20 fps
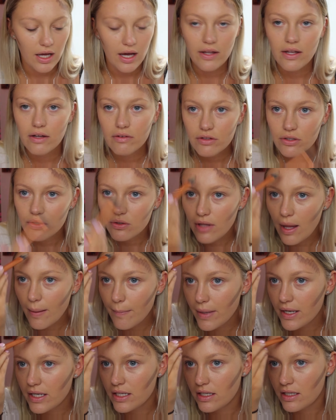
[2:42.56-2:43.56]
And there are not
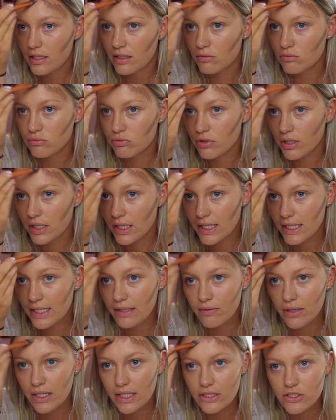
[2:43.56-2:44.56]
that many
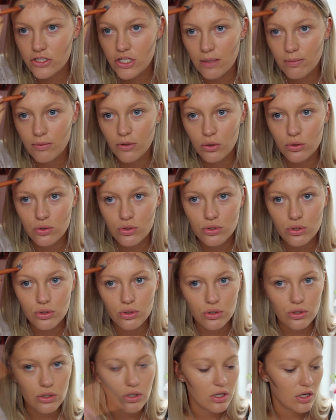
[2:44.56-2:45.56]
really, really cheap
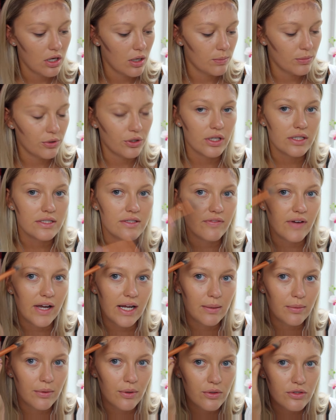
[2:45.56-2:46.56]
contour products
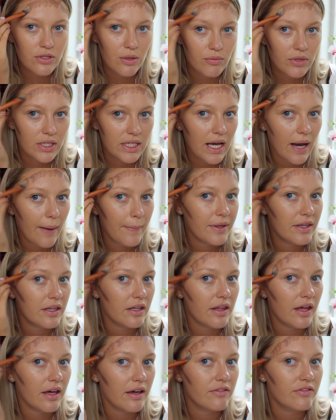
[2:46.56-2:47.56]
available, so I'm really happy
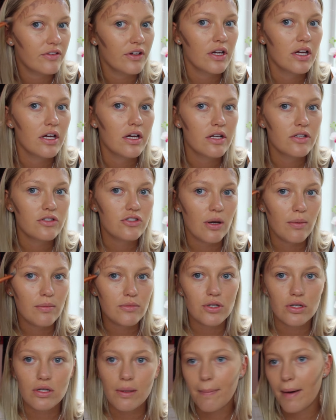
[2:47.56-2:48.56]
that they've
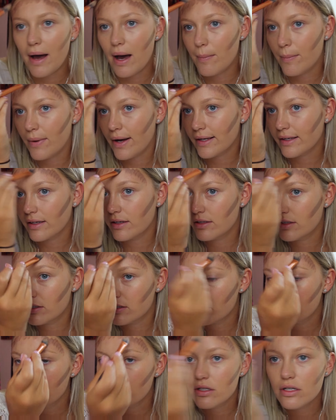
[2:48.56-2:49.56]
jumped on the bandwagon
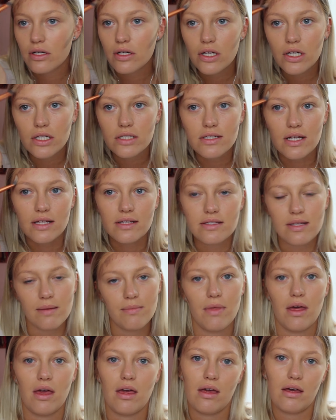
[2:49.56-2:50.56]
and done
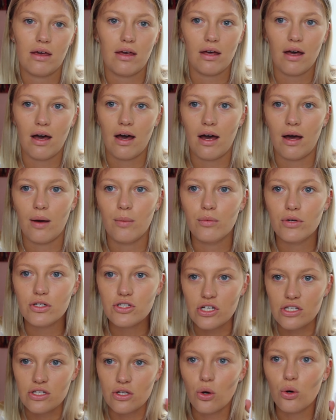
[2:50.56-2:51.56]
something
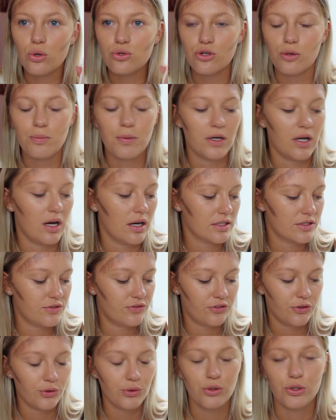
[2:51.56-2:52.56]
which is a contour product
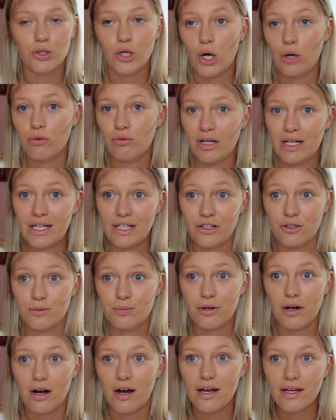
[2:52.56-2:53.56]
for a really
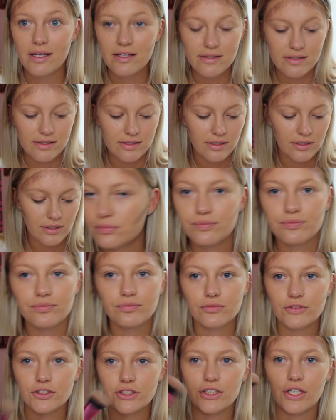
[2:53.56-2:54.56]
good price.
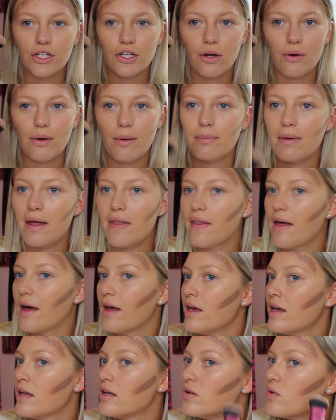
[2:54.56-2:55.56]
Just gonna go and blend
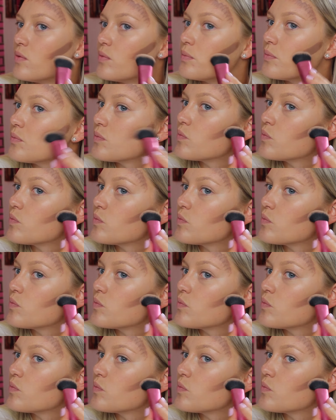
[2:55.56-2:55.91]
that in.